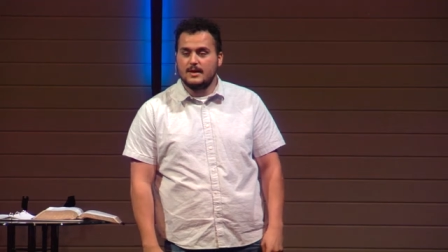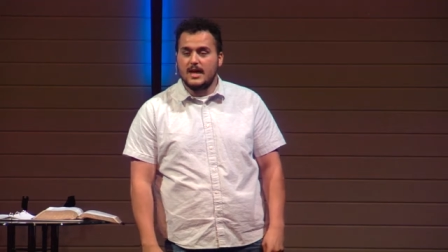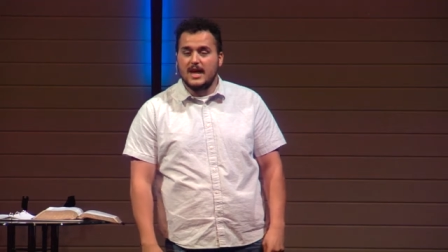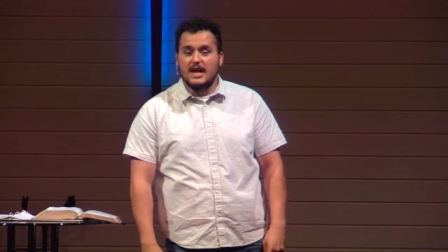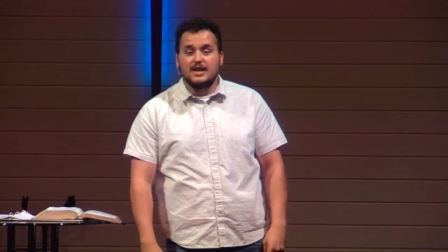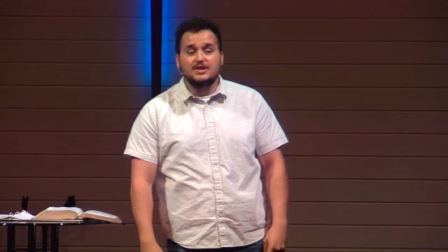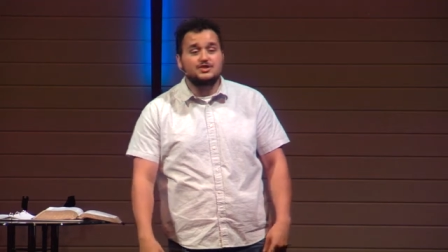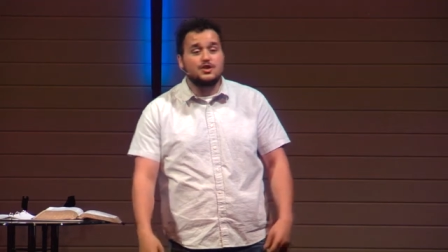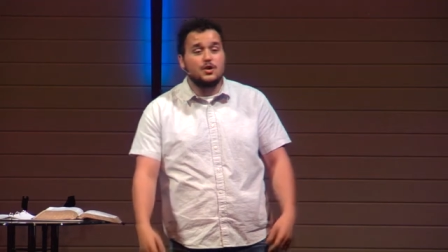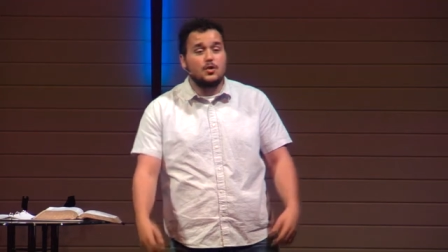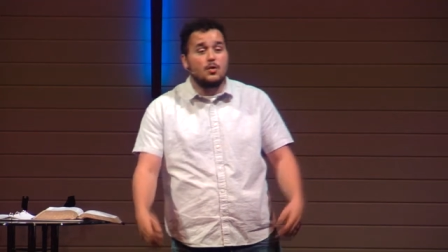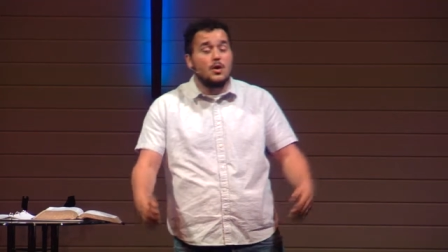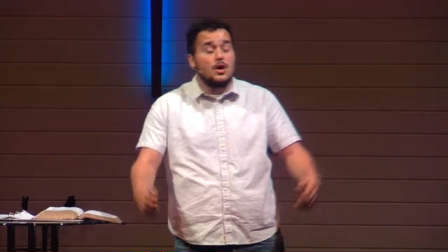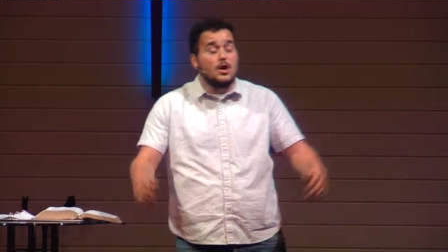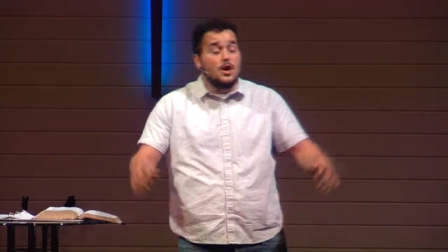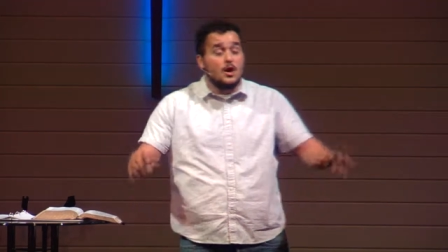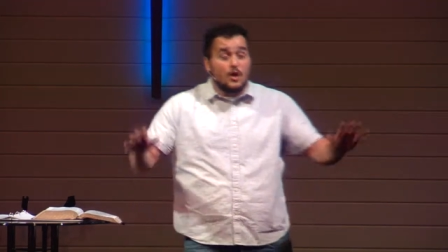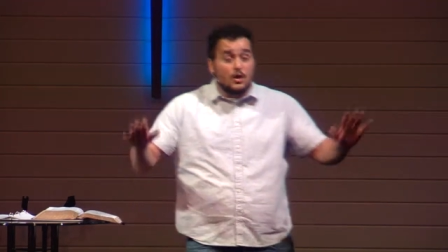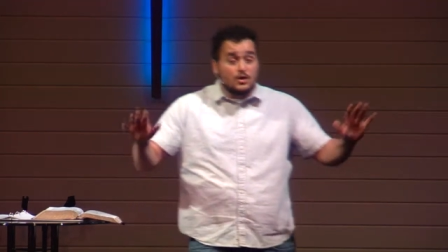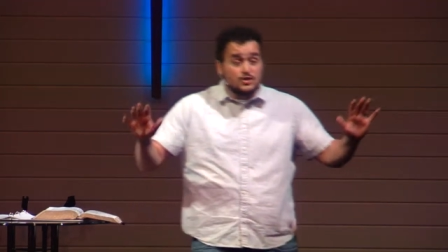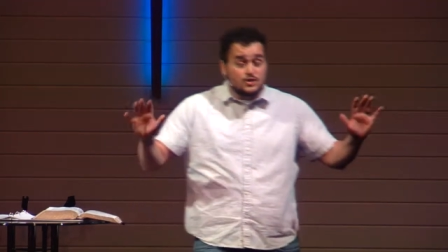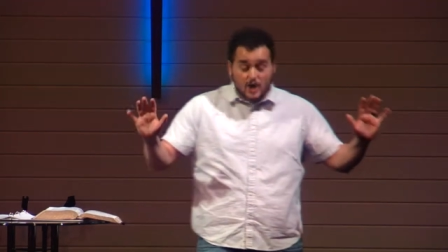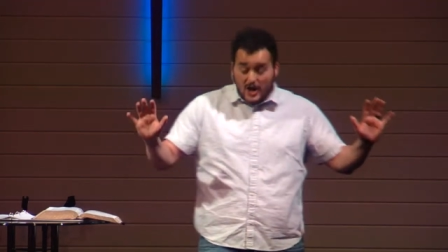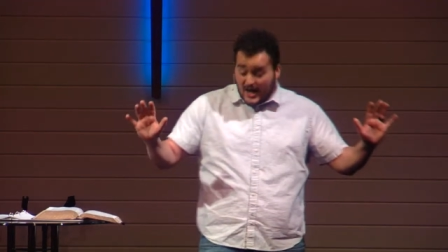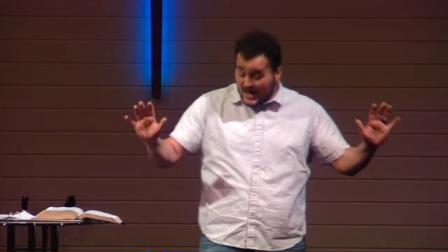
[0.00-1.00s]
And so
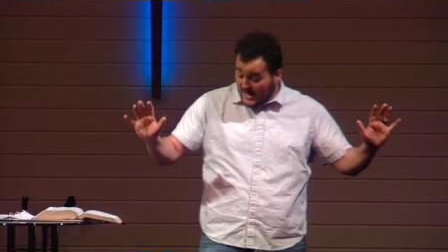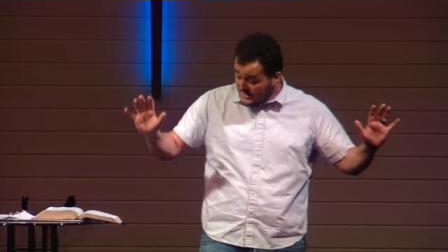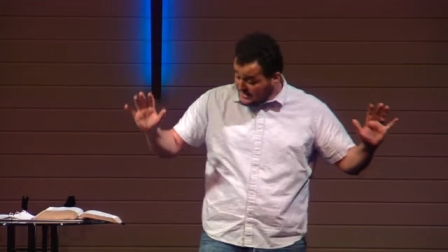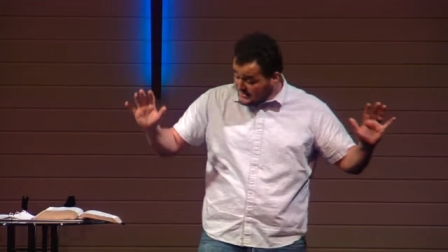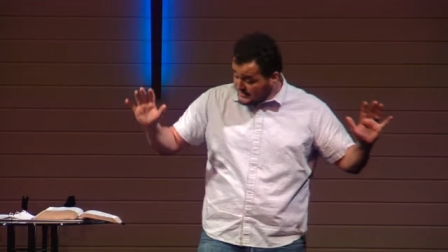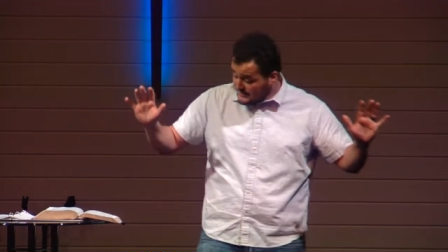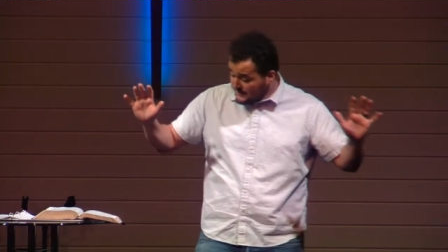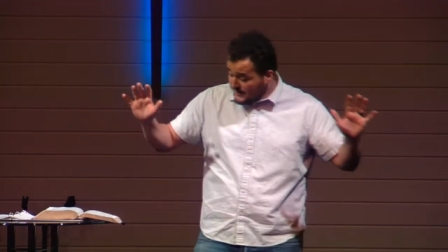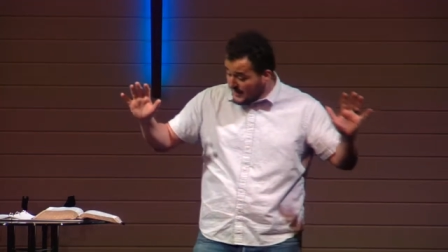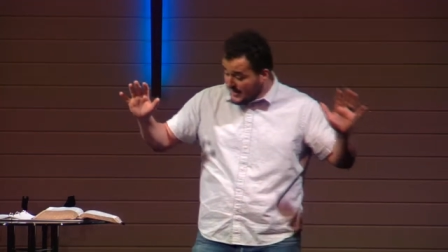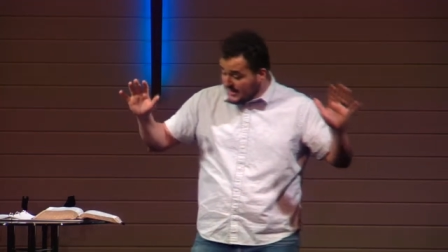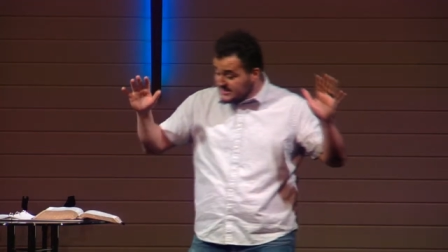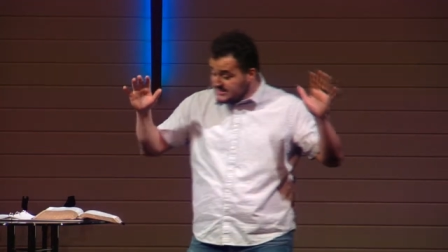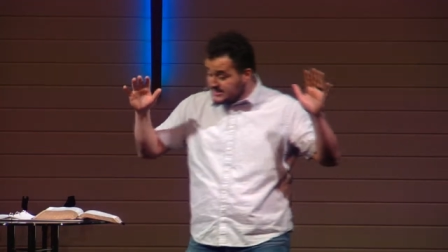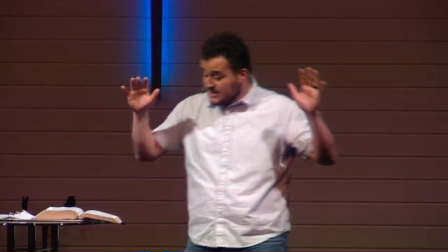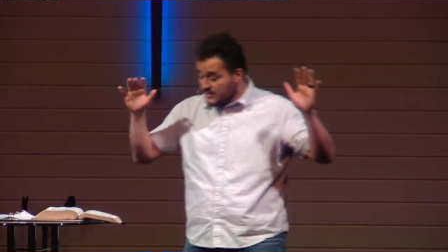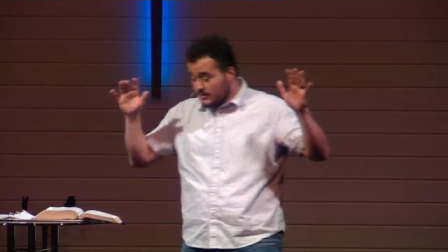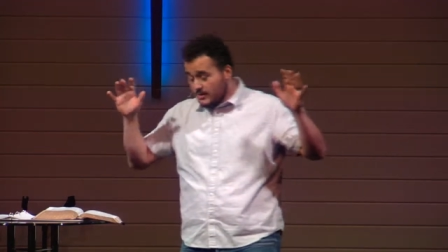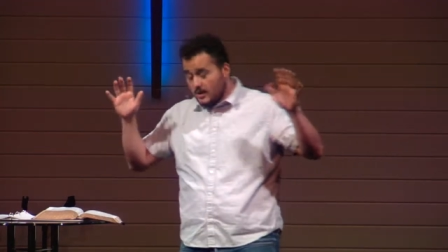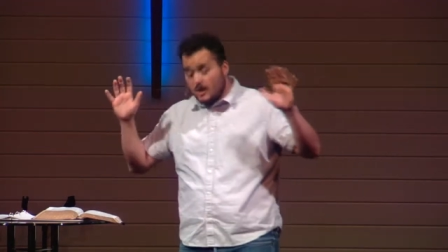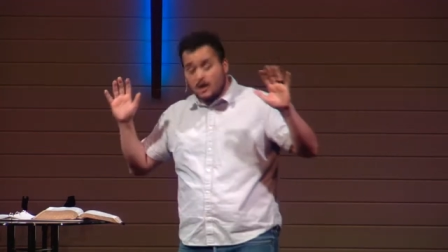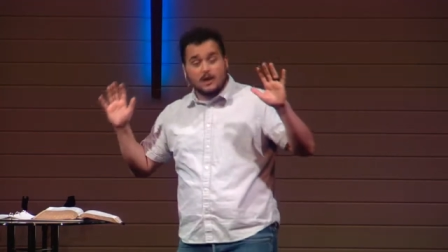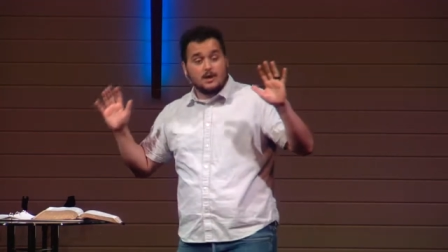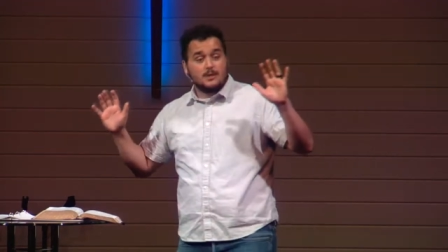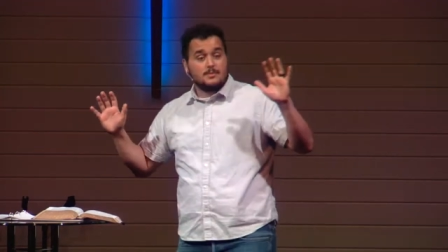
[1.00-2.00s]
Jehoshaphat is
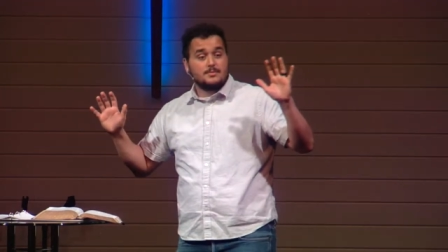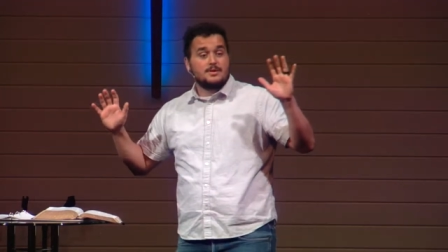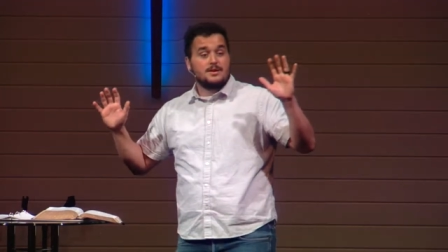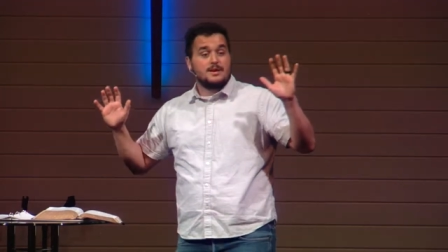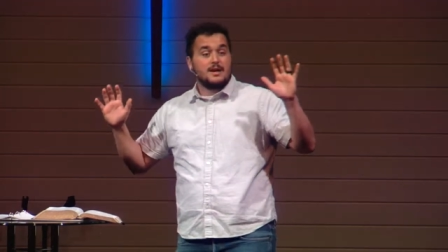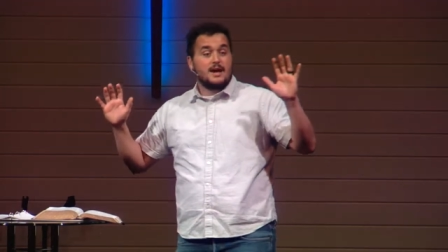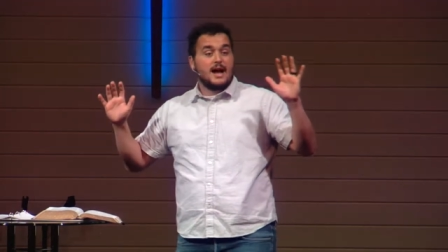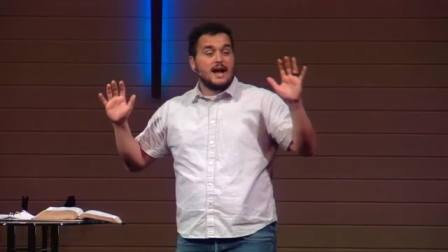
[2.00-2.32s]
alarmed.